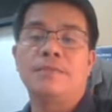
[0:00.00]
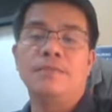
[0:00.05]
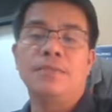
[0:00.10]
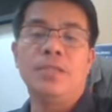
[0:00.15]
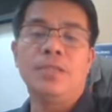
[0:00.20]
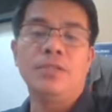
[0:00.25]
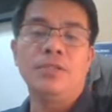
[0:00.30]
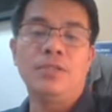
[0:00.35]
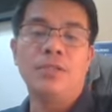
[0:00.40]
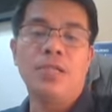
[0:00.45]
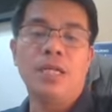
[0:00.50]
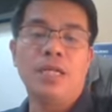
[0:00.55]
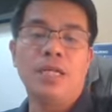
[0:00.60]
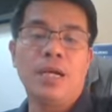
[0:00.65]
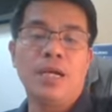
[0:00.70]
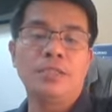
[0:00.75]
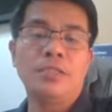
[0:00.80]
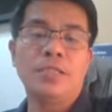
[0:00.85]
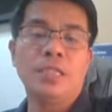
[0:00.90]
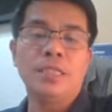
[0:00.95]
No, you can
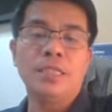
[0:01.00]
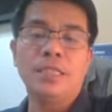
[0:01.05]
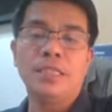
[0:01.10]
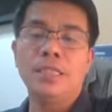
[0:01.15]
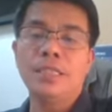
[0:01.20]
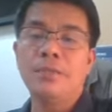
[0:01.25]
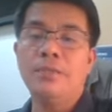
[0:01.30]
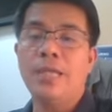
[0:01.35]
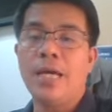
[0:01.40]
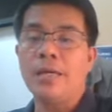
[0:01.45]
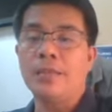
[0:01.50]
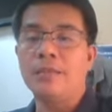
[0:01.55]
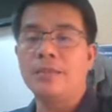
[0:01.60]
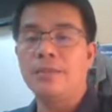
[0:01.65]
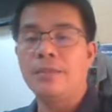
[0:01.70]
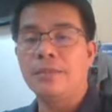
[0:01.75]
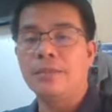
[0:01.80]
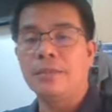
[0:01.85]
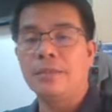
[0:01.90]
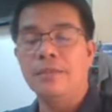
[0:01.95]
actually see that,
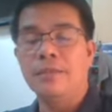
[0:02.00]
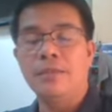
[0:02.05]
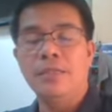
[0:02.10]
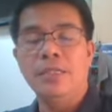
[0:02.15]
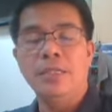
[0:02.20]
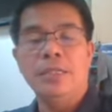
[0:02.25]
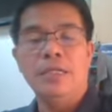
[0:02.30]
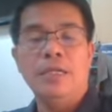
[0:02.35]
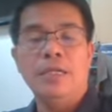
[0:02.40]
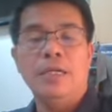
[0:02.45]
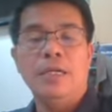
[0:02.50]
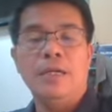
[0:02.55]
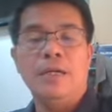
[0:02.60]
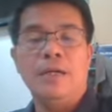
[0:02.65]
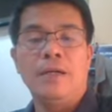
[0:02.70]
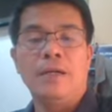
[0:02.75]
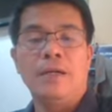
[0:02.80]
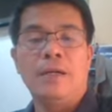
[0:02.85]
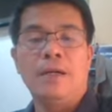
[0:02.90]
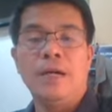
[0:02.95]

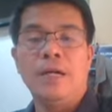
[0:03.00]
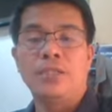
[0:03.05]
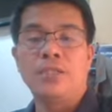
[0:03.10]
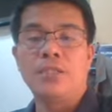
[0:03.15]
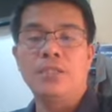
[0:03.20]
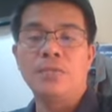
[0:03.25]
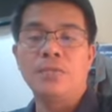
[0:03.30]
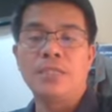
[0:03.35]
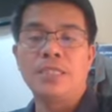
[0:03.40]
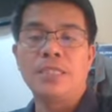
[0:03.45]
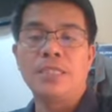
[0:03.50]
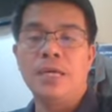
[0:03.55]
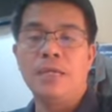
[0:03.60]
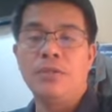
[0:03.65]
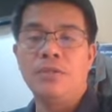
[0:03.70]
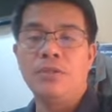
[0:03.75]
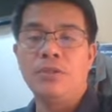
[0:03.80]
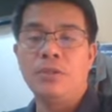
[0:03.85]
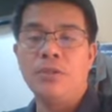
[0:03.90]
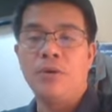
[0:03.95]
no, as you
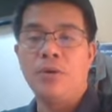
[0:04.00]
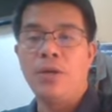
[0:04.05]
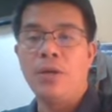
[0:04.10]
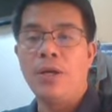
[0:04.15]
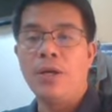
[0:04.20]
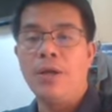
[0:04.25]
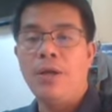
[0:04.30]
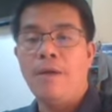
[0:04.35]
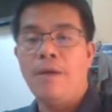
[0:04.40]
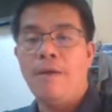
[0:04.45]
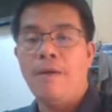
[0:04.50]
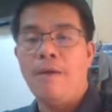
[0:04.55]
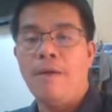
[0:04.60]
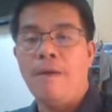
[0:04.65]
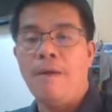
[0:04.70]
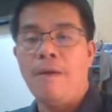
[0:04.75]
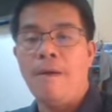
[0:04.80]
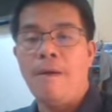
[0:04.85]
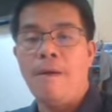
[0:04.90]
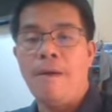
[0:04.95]
present your
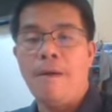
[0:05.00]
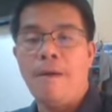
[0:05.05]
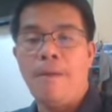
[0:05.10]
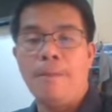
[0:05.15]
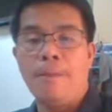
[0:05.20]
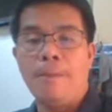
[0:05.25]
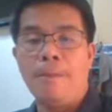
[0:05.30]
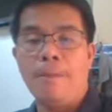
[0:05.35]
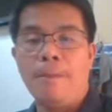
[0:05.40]
um,